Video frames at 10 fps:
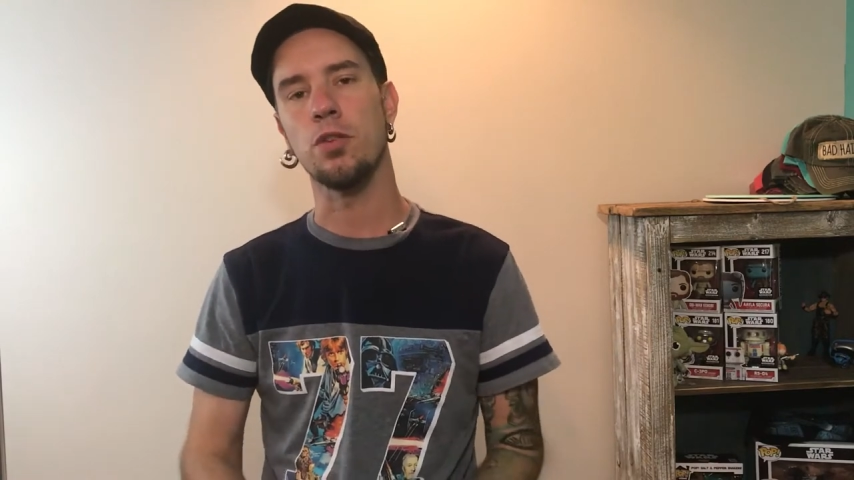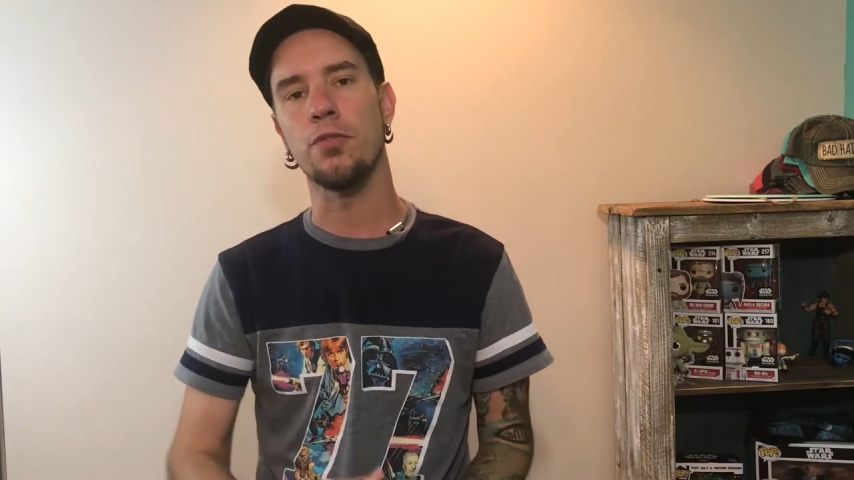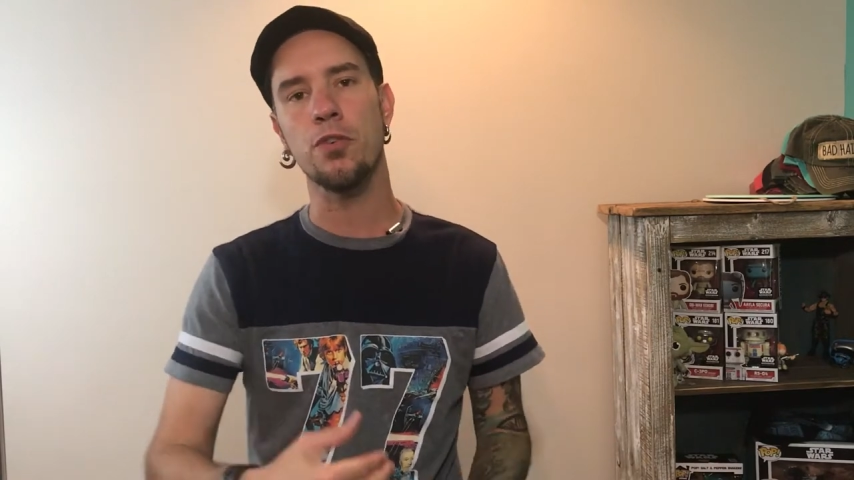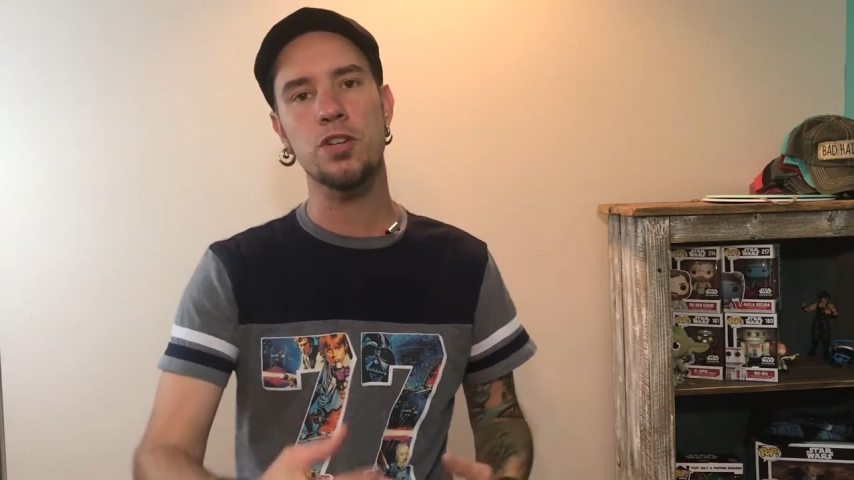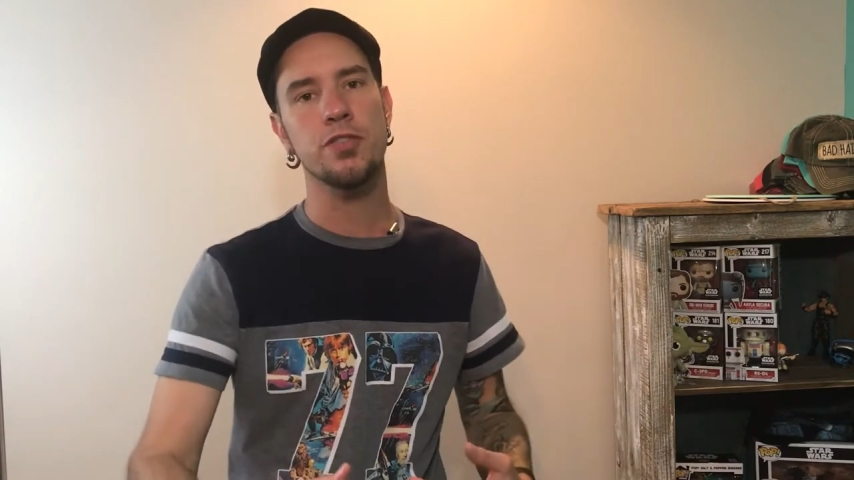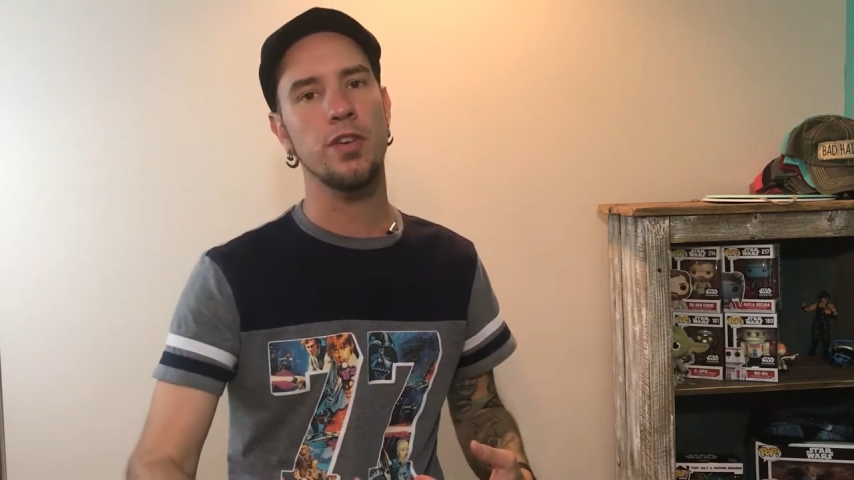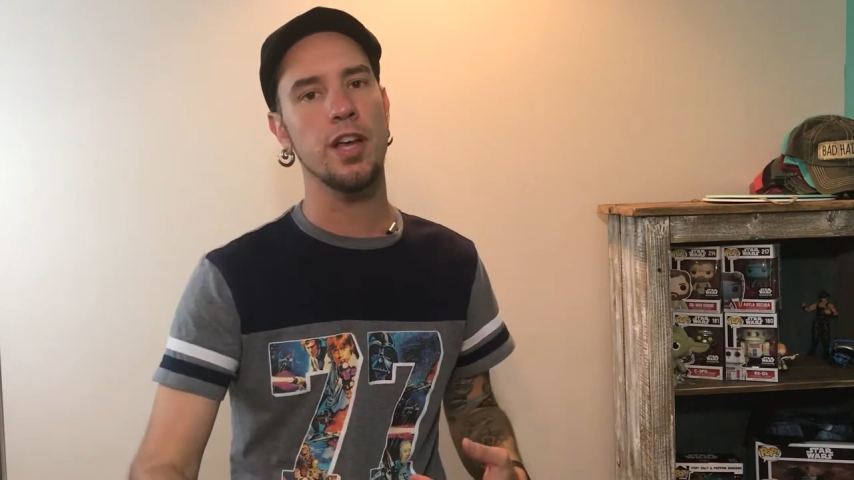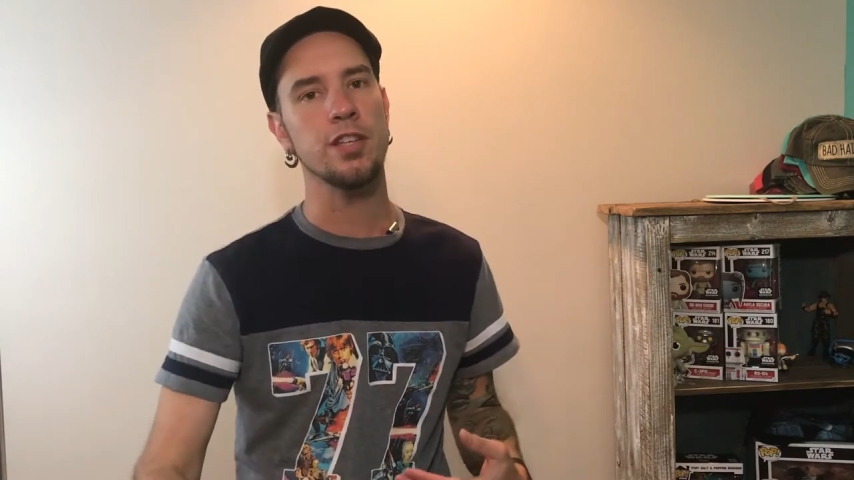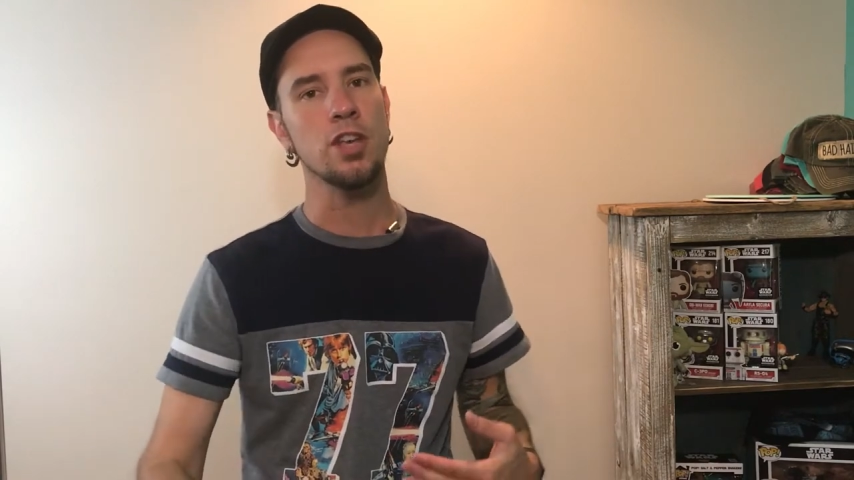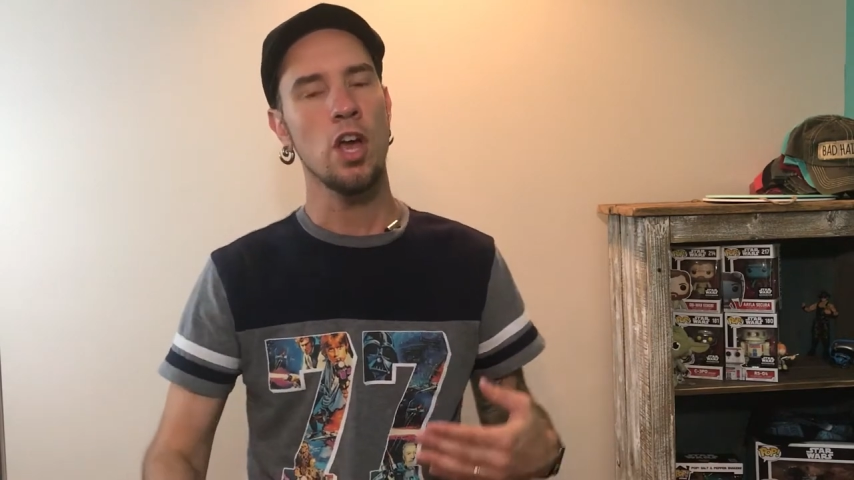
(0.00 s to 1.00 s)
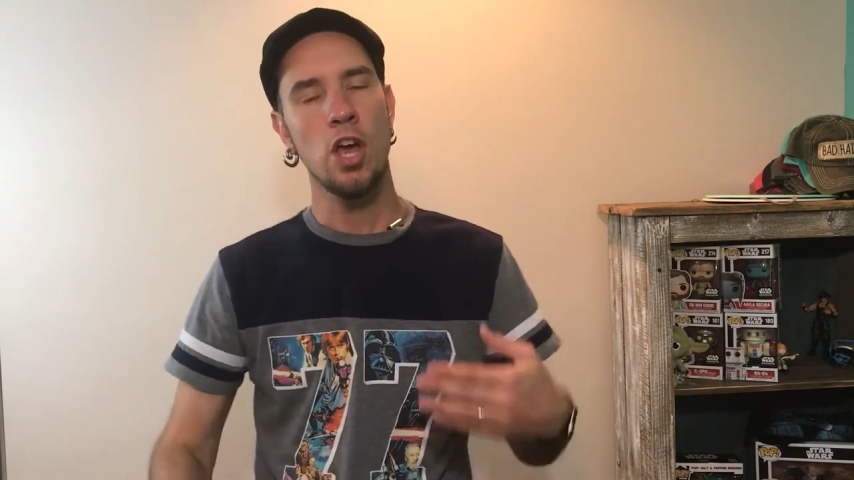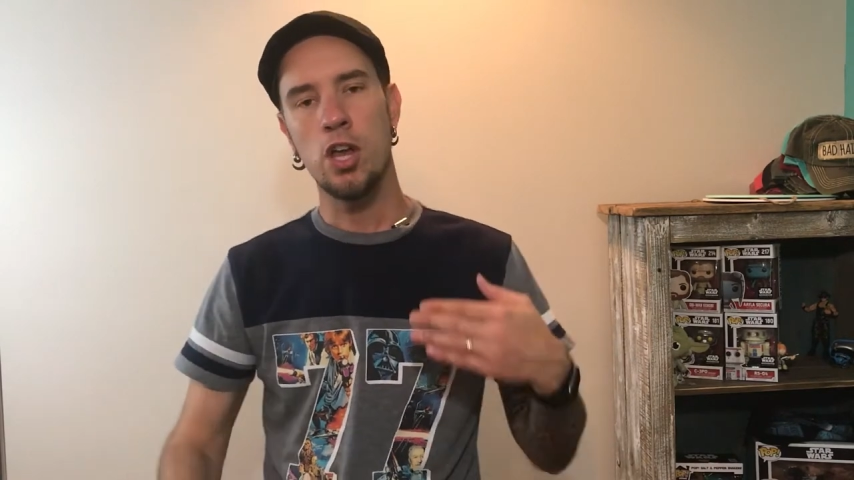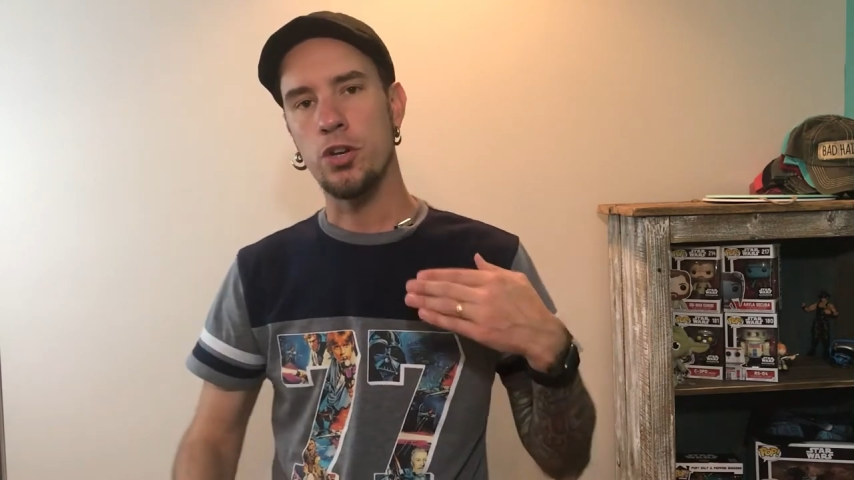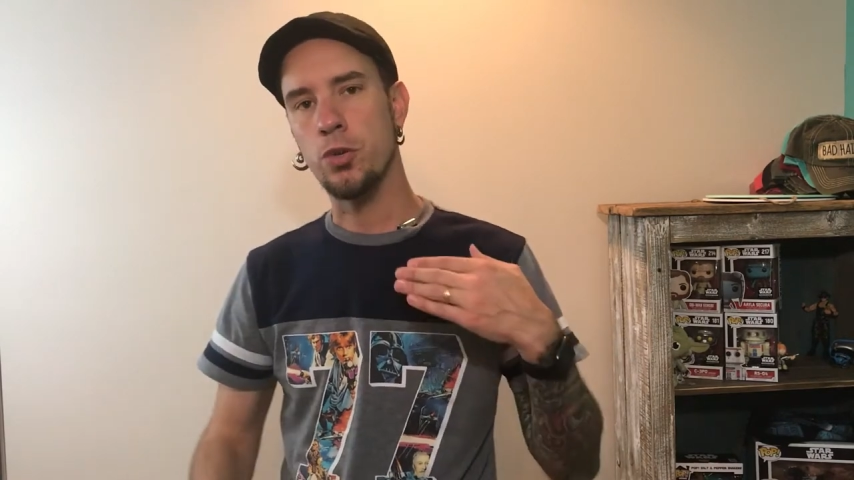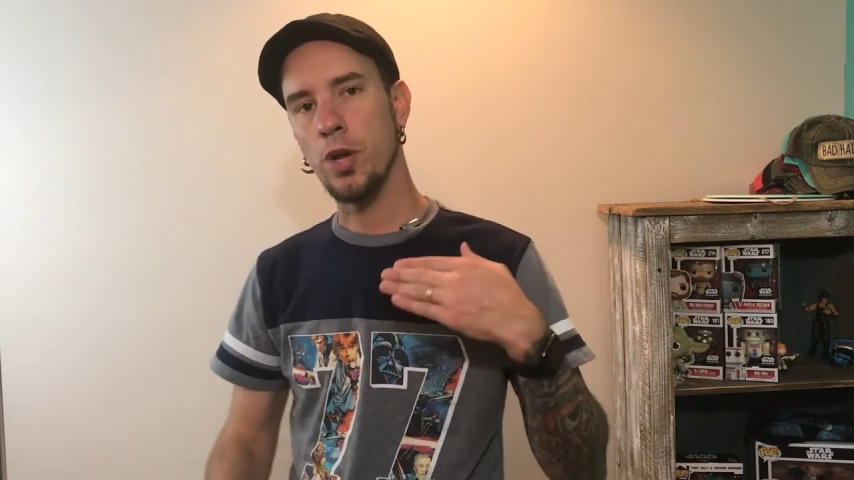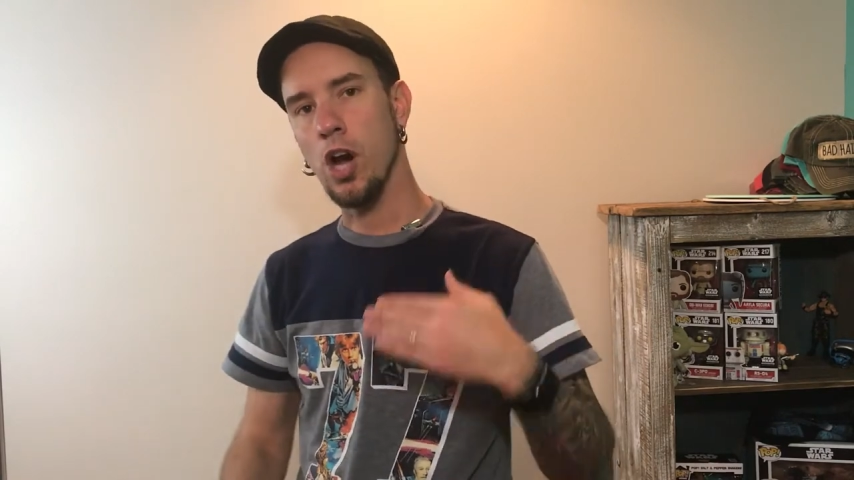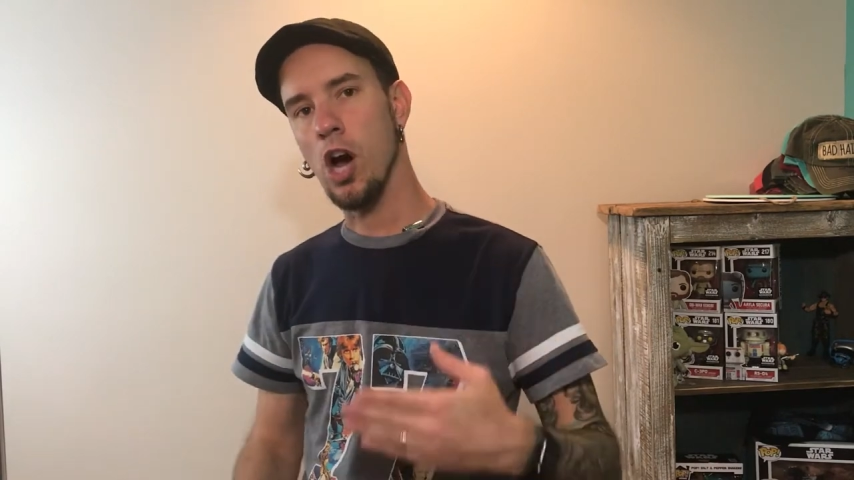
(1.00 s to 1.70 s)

So the first phase, you're doing